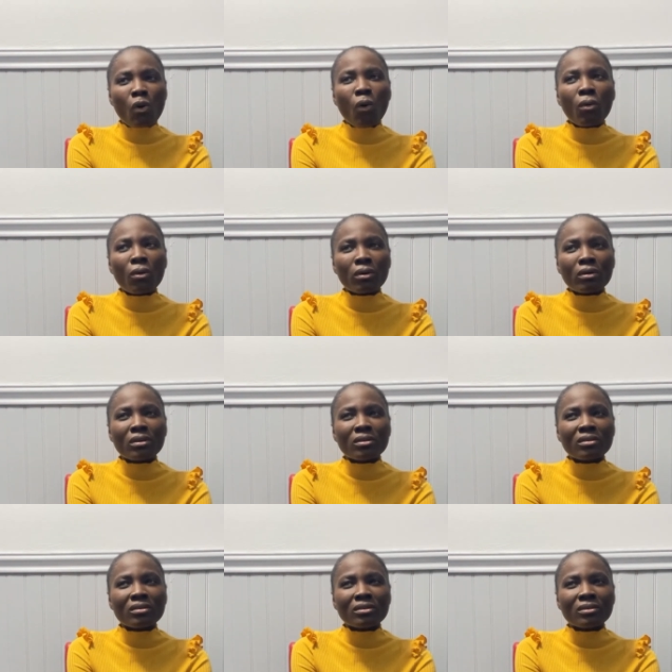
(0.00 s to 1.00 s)

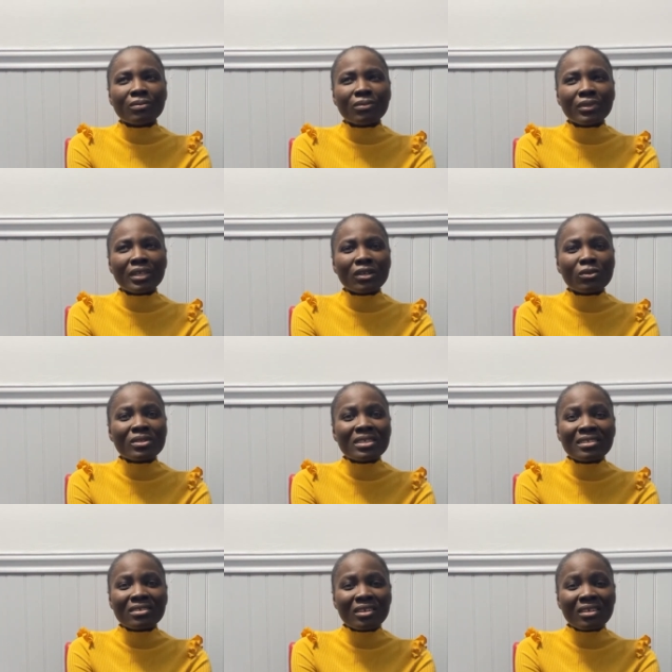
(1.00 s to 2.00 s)
or they are
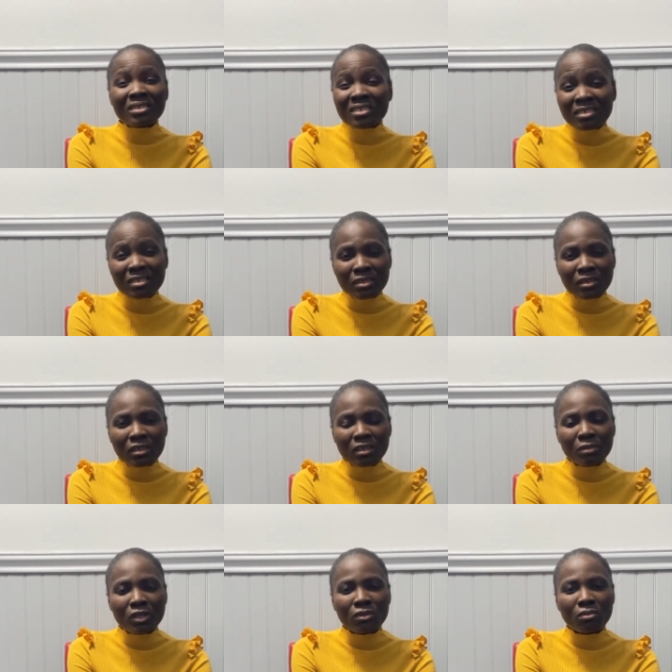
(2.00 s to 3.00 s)
uncertain
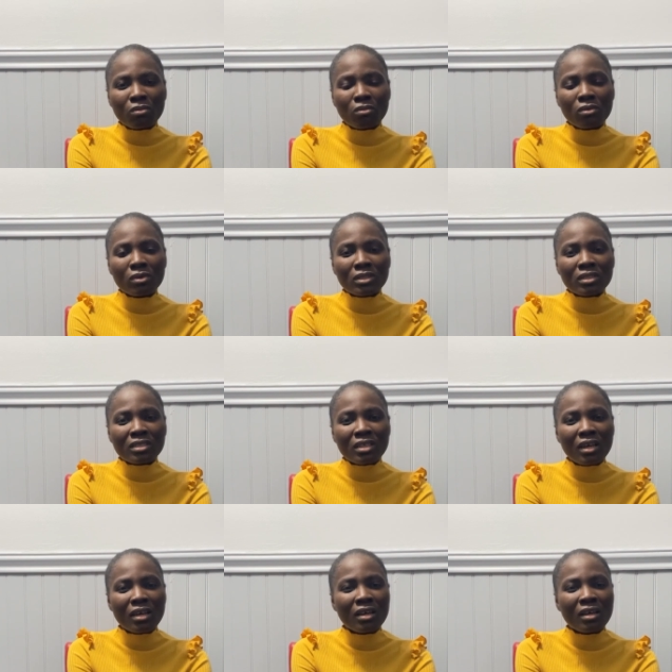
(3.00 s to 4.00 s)
about what
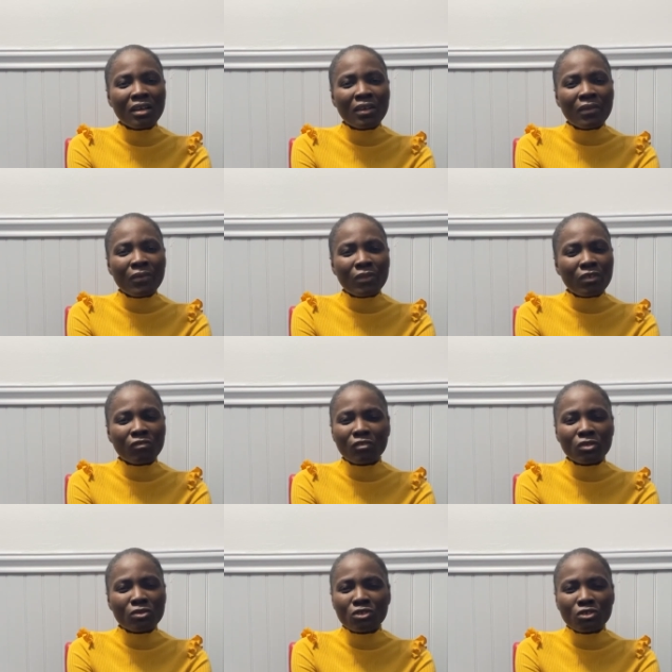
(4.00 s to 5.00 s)
the
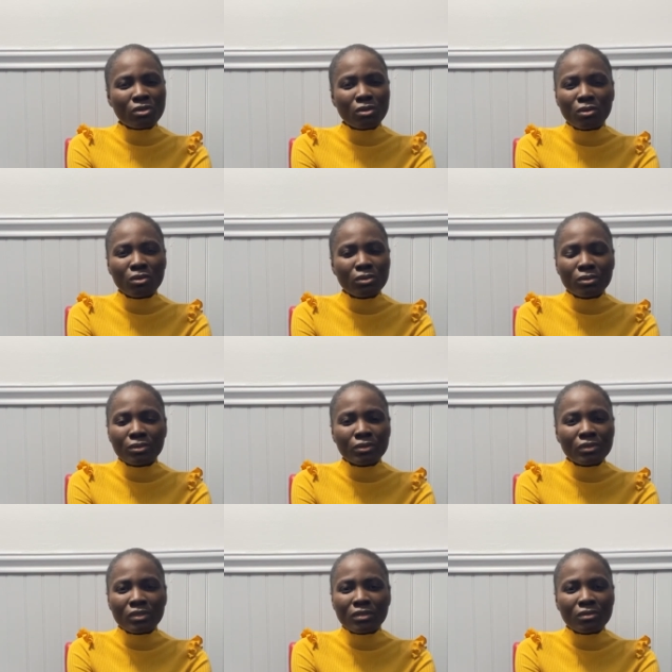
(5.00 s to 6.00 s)
future
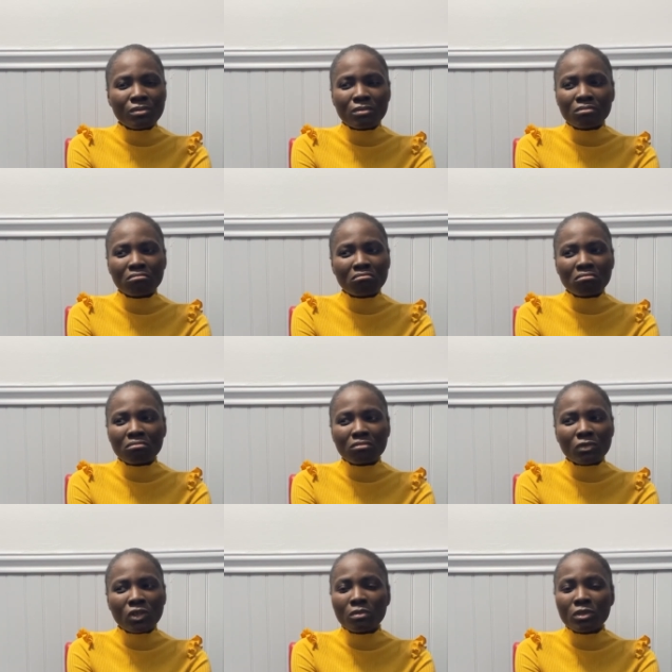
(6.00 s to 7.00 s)
holds
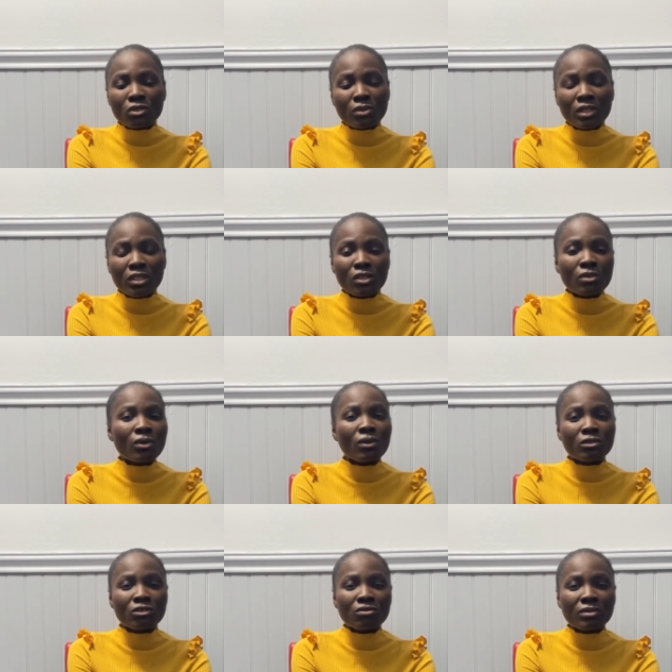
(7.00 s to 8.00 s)
coming to a new
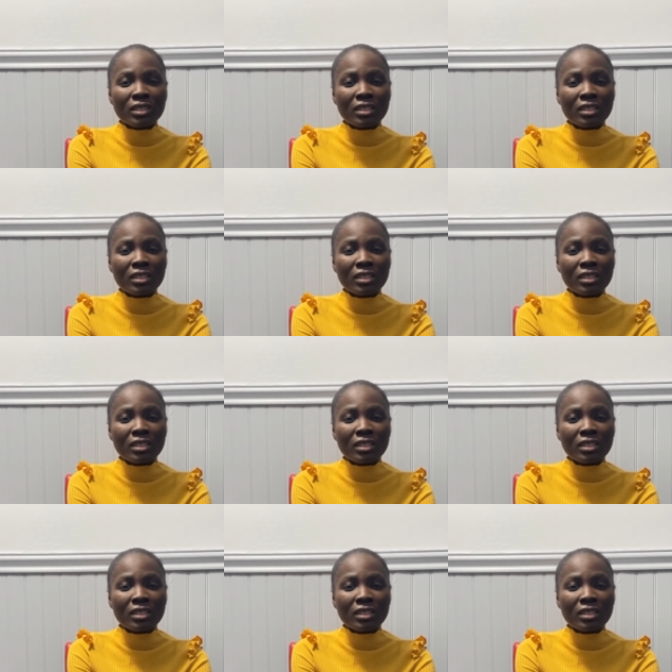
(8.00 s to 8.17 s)
country